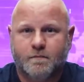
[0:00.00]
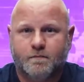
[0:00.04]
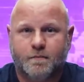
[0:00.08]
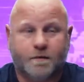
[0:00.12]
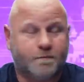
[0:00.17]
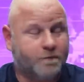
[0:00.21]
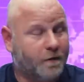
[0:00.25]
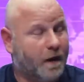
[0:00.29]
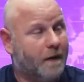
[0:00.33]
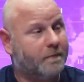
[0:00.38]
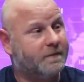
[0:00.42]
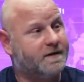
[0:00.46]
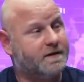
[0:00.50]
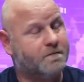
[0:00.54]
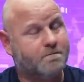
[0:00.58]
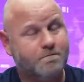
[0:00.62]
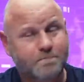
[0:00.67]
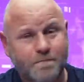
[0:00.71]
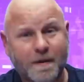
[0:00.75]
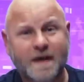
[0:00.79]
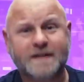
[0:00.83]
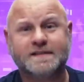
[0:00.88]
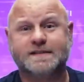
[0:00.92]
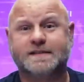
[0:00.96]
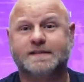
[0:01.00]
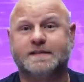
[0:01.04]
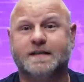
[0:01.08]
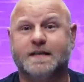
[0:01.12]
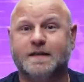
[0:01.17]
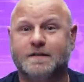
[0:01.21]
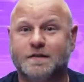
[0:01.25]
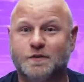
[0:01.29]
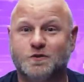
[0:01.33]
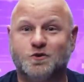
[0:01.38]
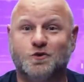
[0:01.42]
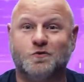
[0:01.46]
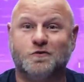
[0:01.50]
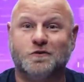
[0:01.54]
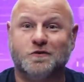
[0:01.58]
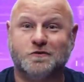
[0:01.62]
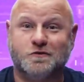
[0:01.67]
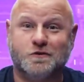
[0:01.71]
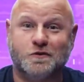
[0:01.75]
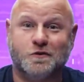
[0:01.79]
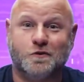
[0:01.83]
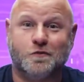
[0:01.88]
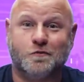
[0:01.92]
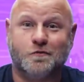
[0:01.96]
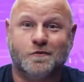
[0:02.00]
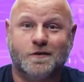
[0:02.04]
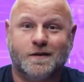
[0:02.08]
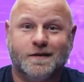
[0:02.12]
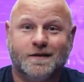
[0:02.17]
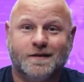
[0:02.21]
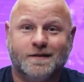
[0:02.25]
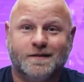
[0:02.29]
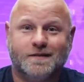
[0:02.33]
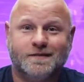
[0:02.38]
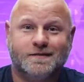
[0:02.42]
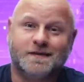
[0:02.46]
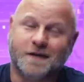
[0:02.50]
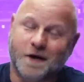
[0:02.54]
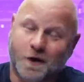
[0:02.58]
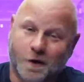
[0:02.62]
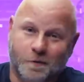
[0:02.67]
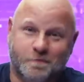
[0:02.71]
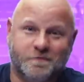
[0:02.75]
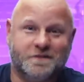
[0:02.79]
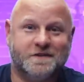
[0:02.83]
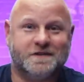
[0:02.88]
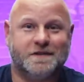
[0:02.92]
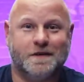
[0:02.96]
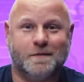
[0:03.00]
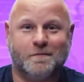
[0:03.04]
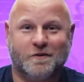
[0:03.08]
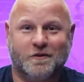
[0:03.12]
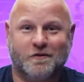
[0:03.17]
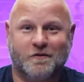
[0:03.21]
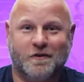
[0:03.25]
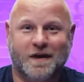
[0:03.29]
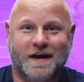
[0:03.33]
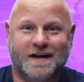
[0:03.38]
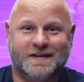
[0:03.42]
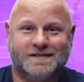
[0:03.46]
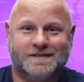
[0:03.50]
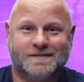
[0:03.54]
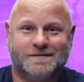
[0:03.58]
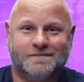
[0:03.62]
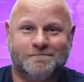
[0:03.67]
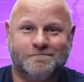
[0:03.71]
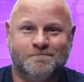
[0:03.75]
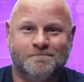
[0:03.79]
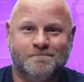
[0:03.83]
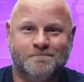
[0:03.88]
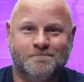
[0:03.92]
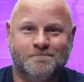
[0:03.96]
but probably the best thing that you could do to help the Democrats.